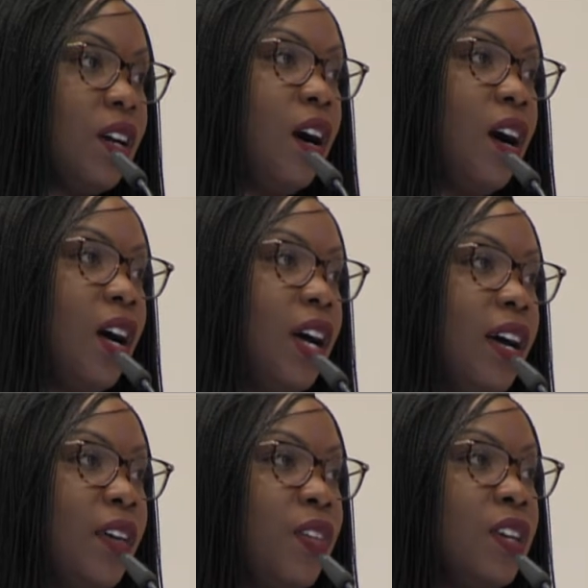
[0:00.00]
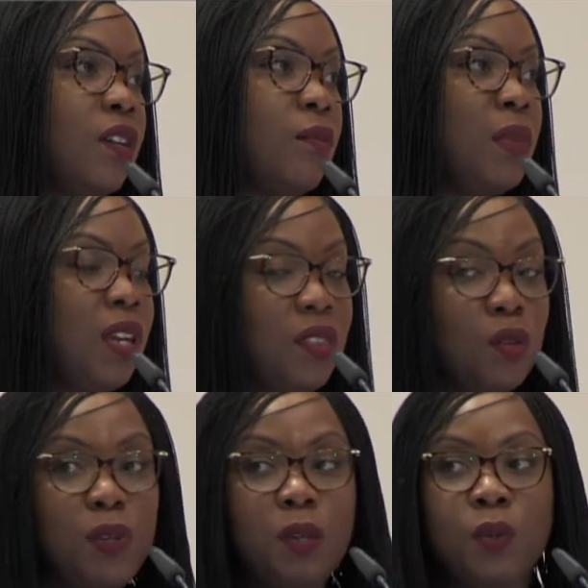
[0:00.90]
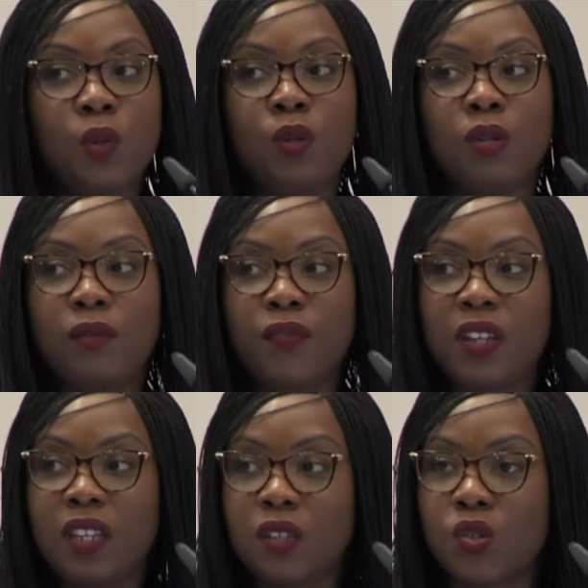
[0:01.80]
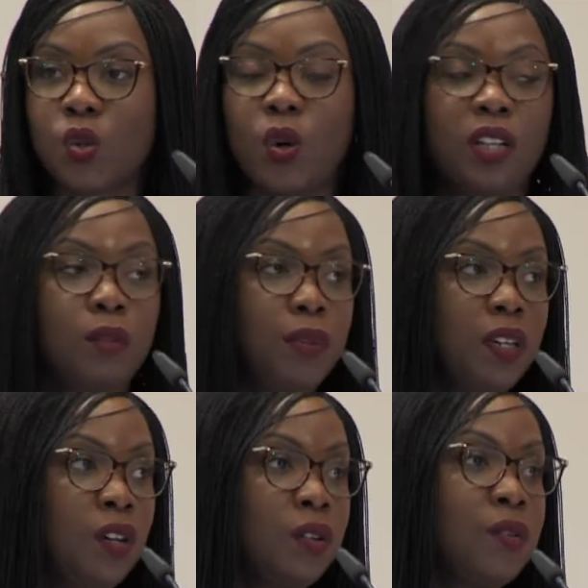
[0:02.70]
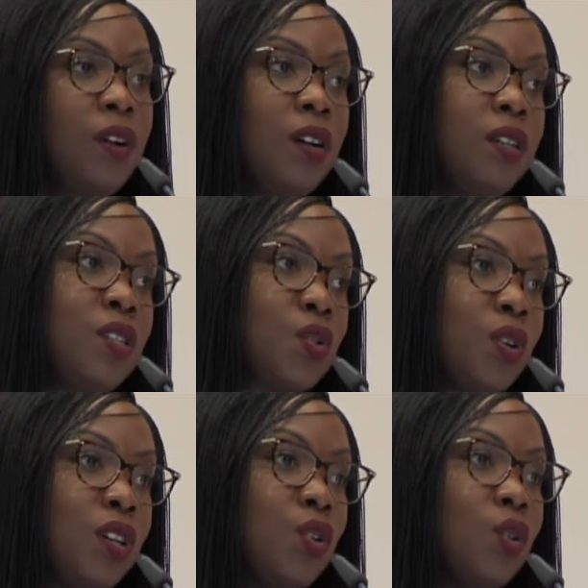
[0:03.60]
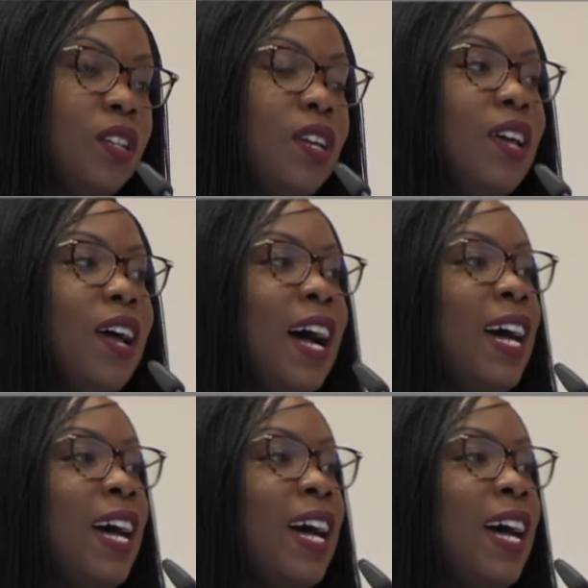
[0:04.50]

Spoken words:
I think meeting the people, feeling the soil, being on ground is critical. And